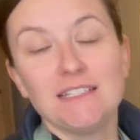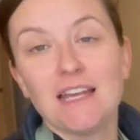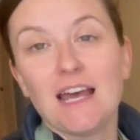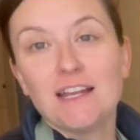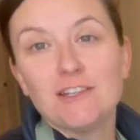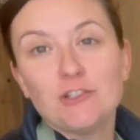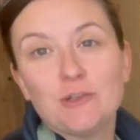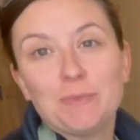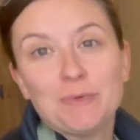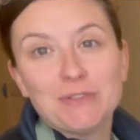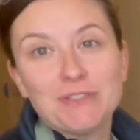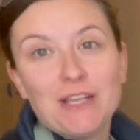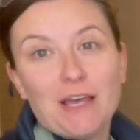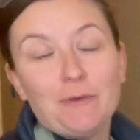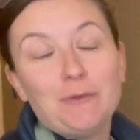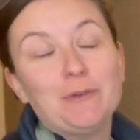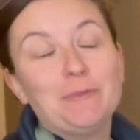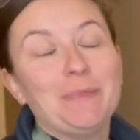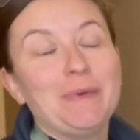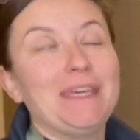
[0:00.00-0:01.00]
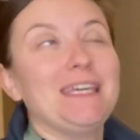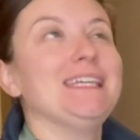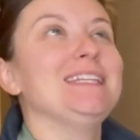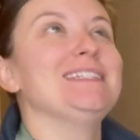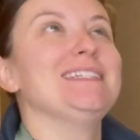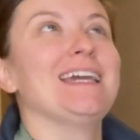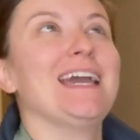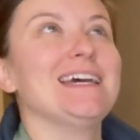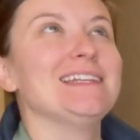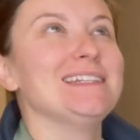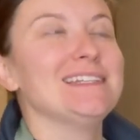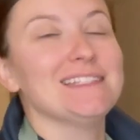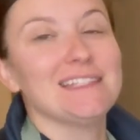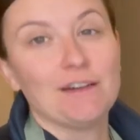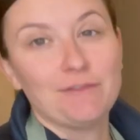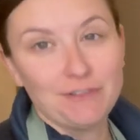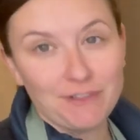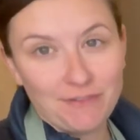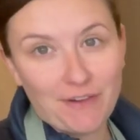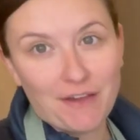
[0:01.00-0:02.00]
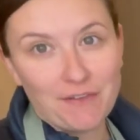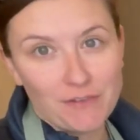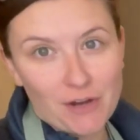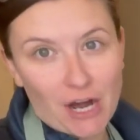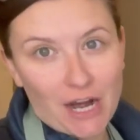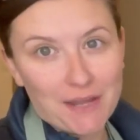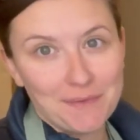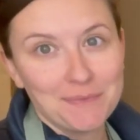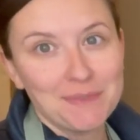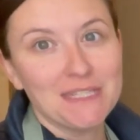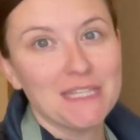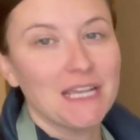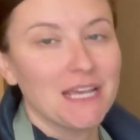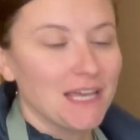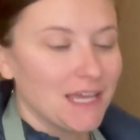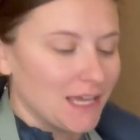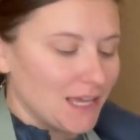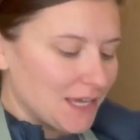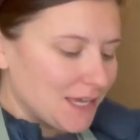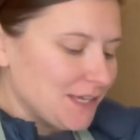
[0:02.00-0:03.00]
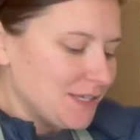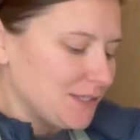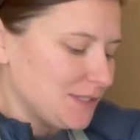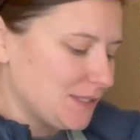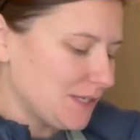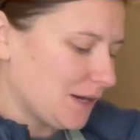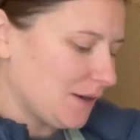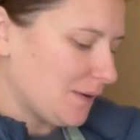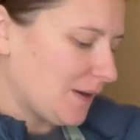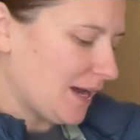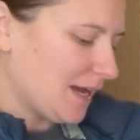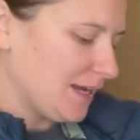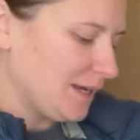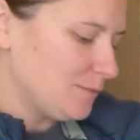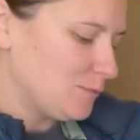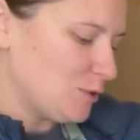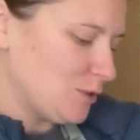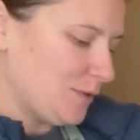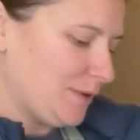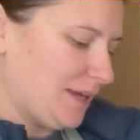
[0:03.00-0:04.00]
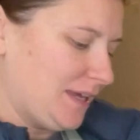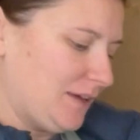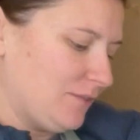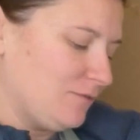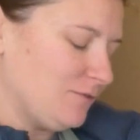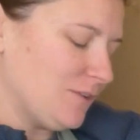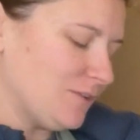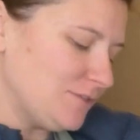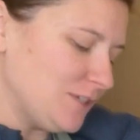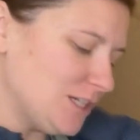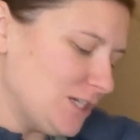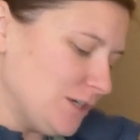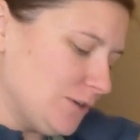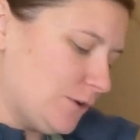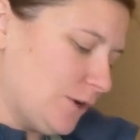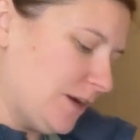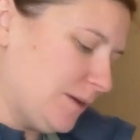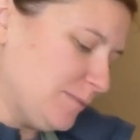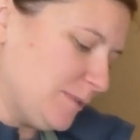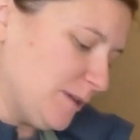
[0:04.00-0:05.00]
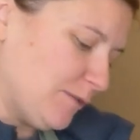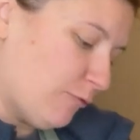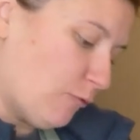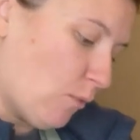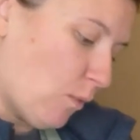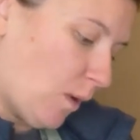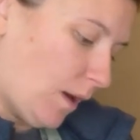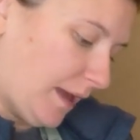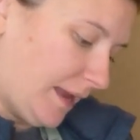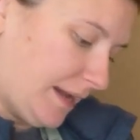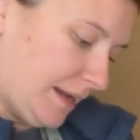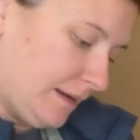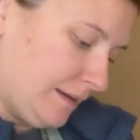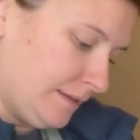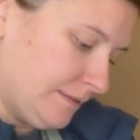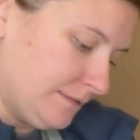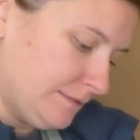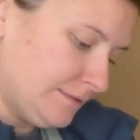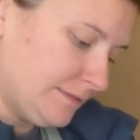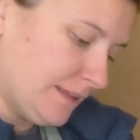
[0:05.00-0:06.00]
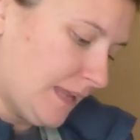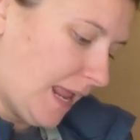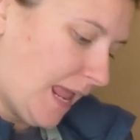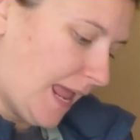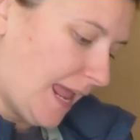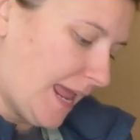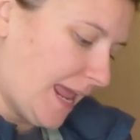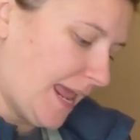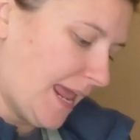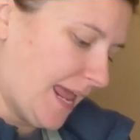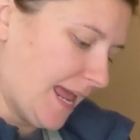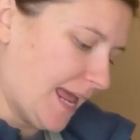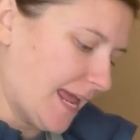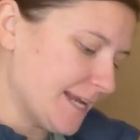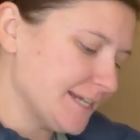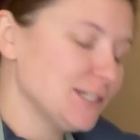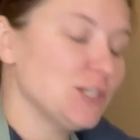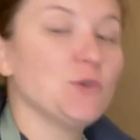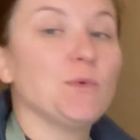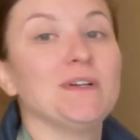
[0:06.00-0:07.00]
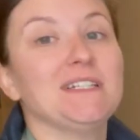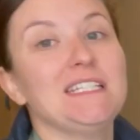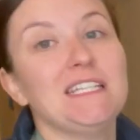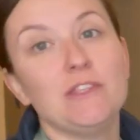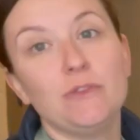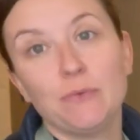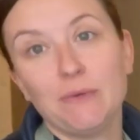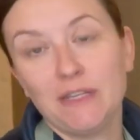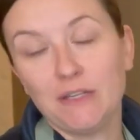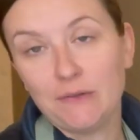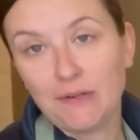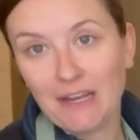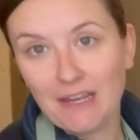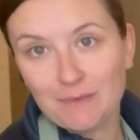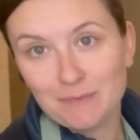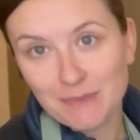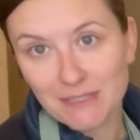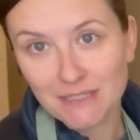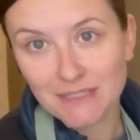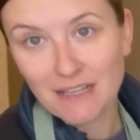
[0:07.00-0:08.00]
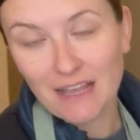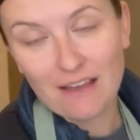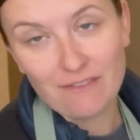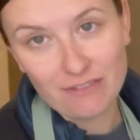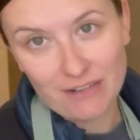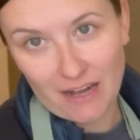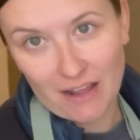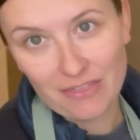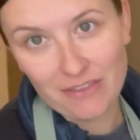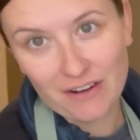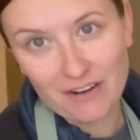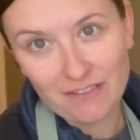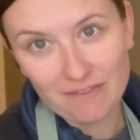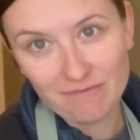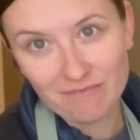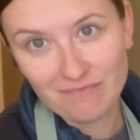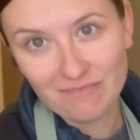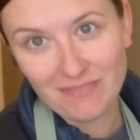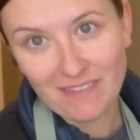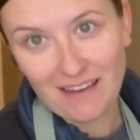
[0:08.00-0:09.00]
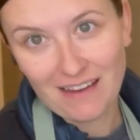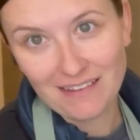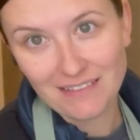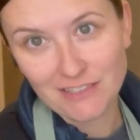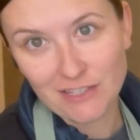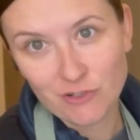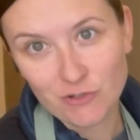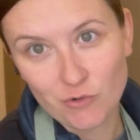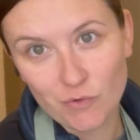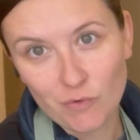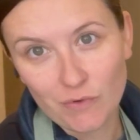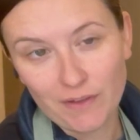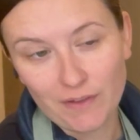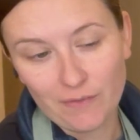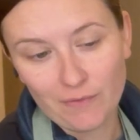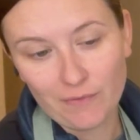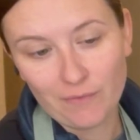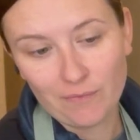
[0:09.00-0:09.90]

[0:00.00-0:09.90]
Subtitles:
100% would be to get to 75 grams. So I am doing 52 grams of one and 23 grams of another essential oil.